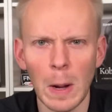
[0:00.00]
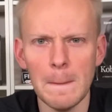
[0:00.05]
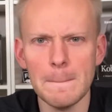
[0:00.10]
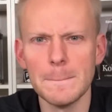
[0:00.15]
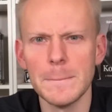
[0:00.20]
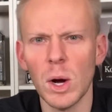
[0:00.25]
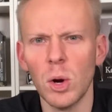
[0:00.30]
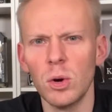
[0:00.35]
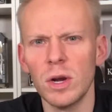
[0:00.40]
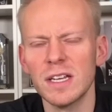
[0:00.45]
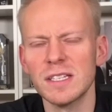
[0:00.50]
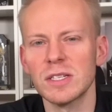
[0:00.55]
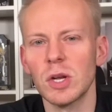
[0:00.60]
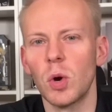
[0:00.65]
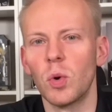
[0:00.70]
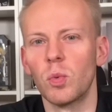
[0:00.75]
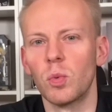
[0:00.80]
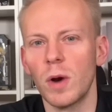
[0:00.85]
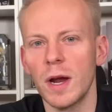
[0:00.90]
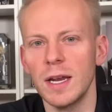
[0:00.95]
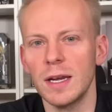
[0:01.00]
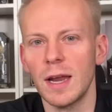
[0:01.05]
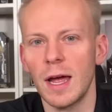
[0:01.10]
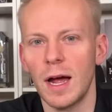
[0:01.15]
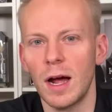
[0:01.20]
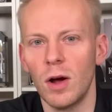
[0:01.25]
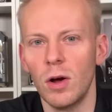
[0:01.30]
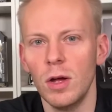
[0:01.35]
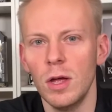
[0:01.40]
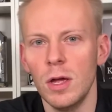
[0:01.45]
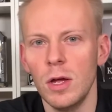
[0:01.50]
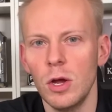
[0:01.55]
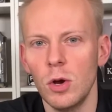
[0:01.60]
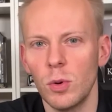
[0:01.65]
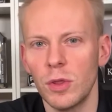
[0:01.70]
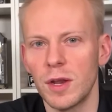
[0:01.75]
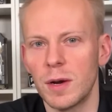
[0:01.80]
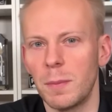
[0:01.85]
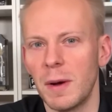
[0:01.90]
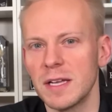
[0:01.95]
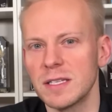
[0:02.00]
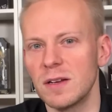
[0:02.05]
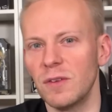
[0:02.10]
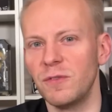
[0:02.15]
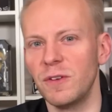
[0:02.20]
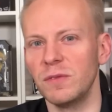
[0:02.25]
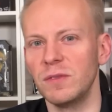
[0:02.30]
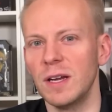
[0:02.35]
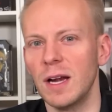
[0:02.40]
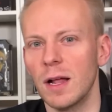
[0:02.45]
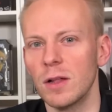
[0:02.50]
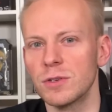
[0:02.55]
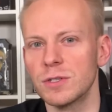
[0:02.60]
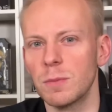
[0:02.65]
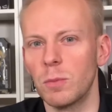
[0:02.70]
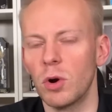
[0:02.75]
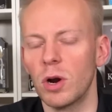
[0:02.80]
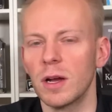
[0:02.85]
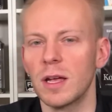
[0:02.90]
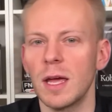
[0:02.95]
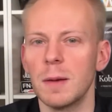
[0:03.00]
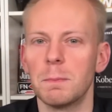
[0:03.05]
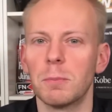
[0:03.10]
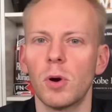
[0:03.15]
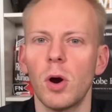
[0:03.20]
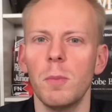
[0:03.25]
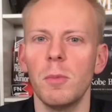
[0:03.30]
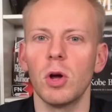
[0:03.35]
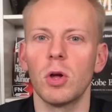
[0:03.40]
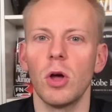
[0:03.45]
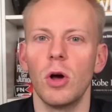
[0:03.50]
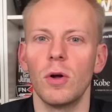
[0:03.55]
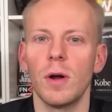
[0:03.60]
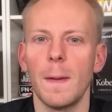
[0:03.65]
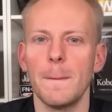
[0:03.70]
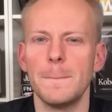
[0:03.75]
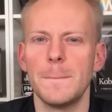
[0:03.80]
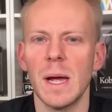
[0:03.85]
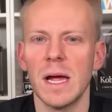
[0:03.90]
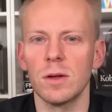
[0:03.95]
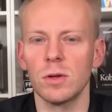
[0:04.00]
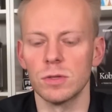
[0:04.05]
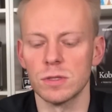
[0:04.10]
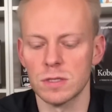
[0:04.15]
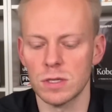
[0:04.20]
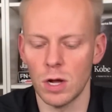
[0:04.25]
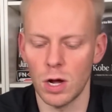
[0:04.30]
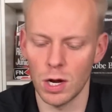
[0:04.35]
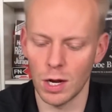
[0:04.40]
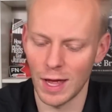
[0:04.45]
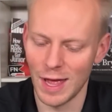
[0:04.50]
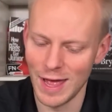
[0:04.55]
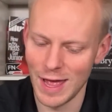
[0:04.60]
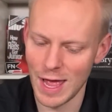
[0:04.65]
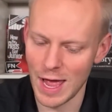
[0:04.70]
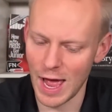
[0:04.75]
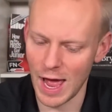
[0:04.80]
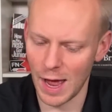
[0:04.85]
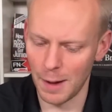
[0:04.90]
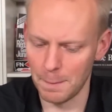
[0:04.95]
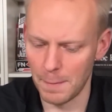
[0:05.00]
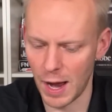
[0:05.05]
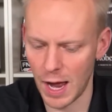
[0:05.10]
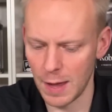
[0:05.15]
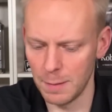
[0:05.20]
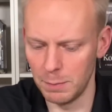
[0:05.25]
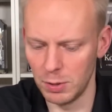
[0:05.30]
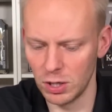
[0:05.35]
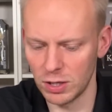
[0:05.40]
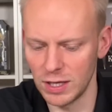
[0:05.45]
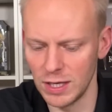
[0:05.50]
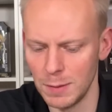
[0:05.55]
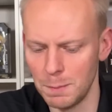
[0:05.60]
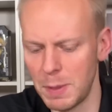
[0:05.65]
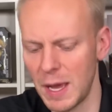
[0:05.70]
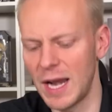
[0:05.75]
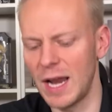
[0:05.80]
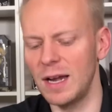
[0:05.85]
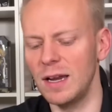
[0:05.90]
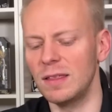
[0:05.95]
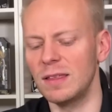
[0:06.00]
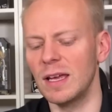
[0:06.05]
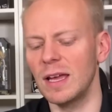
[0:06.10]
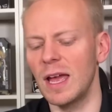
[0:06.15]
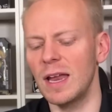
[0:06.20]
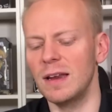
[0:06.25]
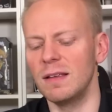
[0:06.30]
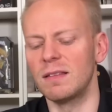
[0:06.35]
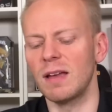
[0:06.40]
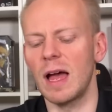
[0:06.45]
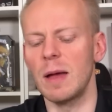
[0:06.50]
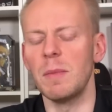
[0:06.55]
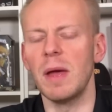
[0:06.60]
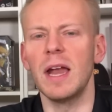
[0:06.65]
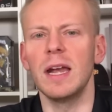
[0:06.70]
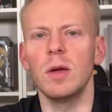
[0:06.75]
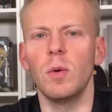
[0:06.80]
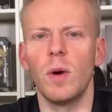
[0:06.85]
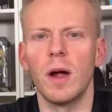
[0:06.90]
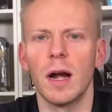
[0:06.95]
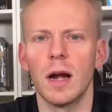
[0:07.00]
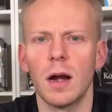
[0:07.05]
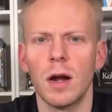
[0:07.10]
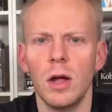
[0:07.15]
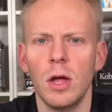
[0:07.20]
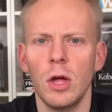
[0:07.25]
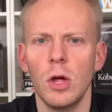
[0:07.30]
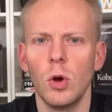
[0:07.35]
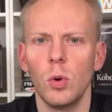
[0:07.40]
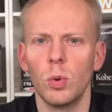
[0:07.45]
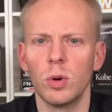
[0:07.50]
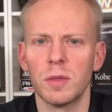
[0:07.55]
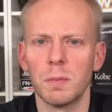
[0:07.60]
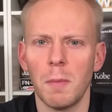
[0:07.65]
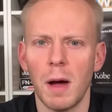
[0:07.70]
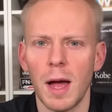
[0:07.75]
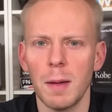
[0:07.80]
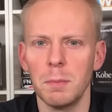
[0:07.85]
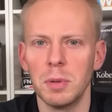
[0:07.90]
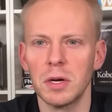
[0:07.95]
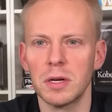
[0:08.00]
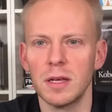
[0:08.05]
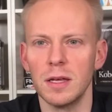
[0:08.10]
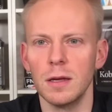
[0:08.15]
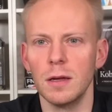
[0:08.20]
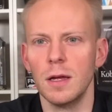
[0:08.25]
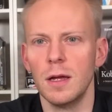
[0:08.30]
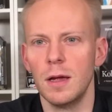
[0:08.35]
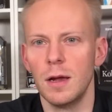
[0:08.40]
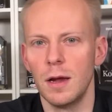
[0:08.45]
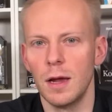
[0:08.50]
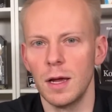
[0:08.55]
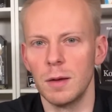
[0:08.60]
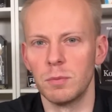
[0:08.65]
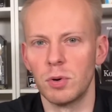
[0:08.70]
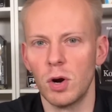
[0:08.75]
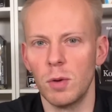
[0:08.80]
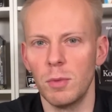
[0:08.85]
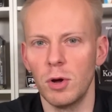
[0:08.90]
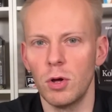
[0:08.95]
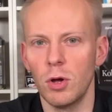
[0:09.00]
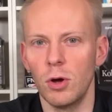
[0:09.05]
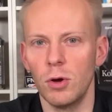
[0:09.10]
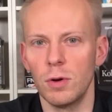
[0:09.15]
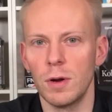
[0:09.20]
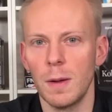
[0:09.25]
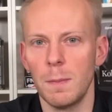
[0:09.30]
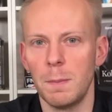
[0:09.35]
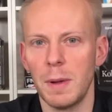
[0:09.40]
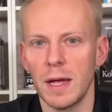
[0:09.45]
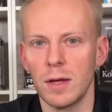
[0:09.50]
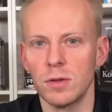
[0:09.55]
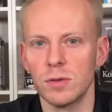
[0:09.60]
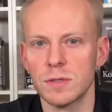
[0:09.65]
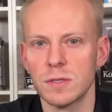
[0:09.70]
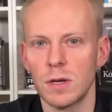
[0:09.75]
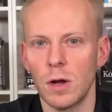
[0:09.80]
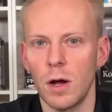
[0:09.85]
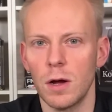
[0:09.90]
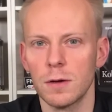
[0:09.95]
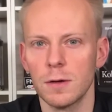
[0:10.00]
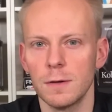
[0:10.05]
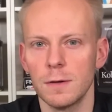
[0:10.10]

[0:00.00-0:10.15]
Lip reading: bonus right now with a deposit of $50 or more. Again, promo code BengalsTalk at MyBookie. Bet anything, anytime, anywhere with MyBookie and promo code BengalsTalk.